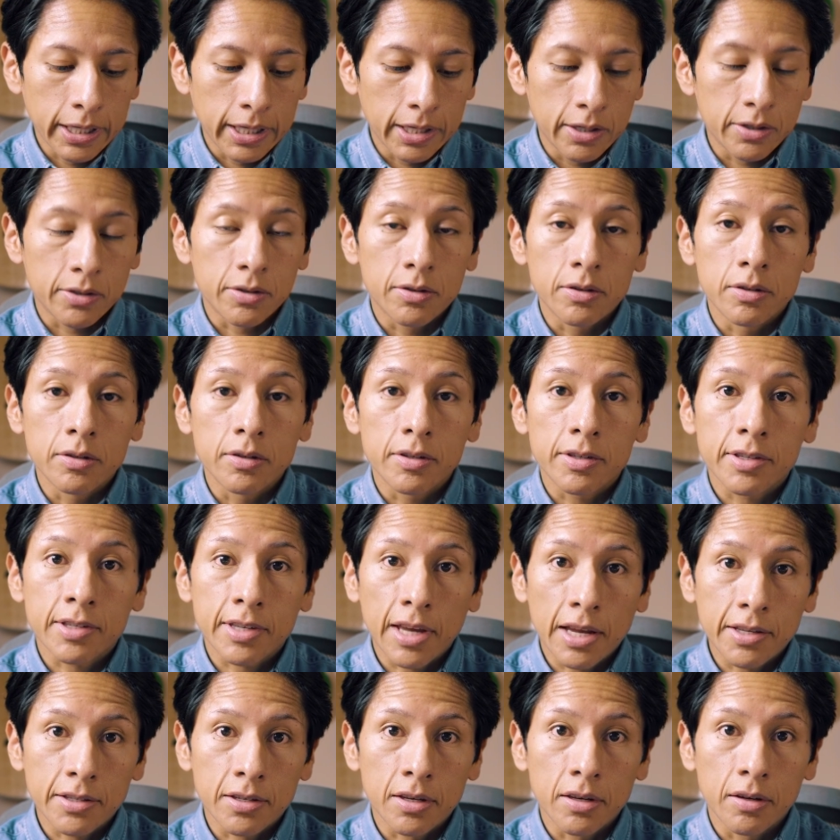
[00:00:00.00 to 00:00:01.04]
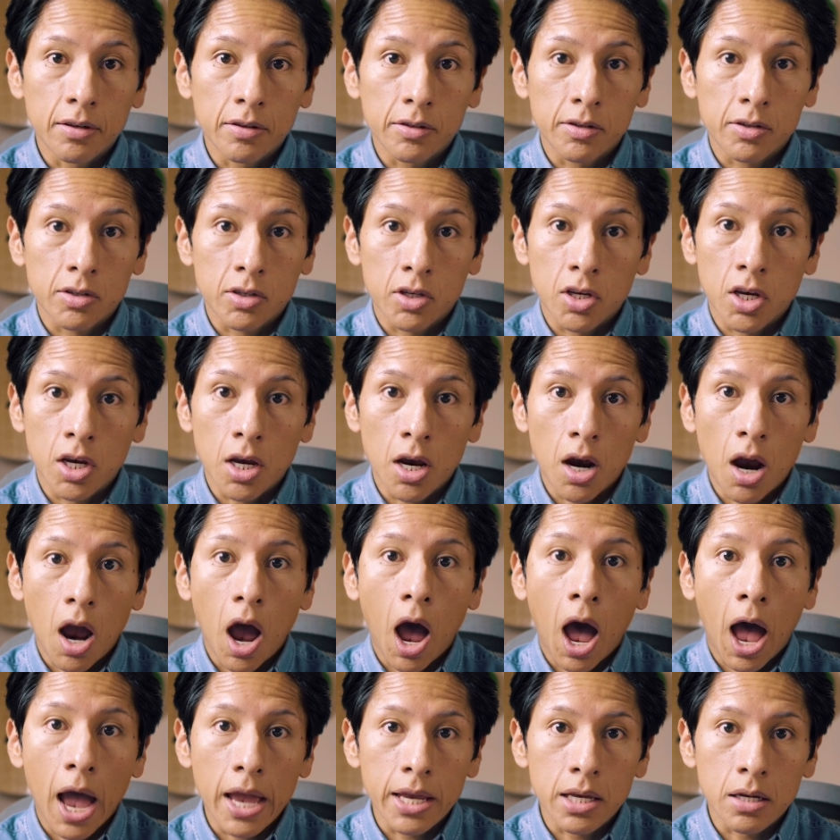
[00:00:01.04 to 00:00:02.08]
is the settings gear
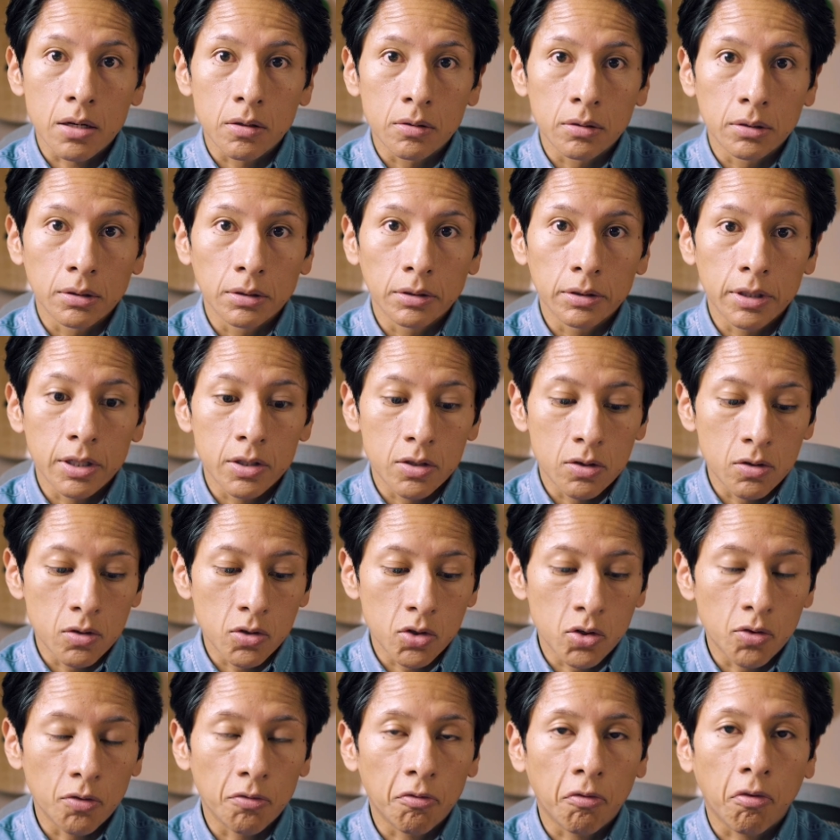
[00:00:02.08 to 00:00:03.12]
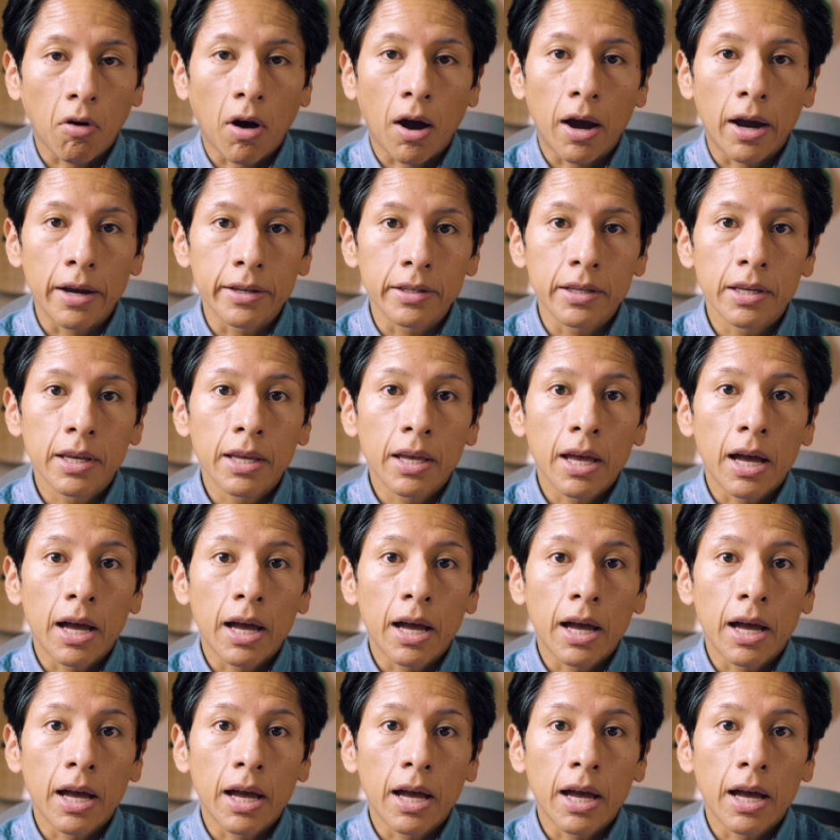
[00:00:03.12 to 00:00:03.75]
icon that you should find